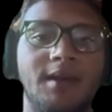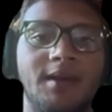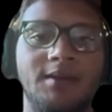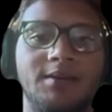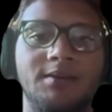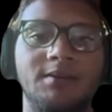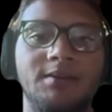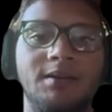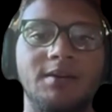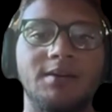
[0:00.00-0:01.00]
and
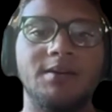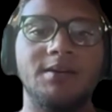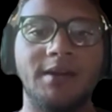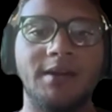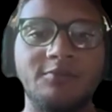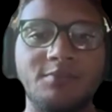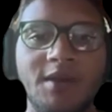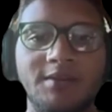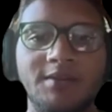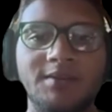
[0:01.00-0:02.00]
naive
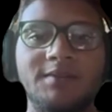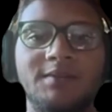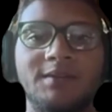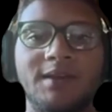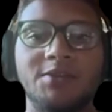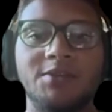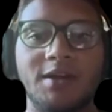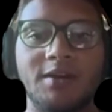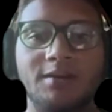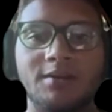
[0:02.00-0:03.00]
methods that
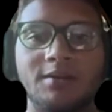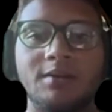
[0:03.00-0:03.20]
check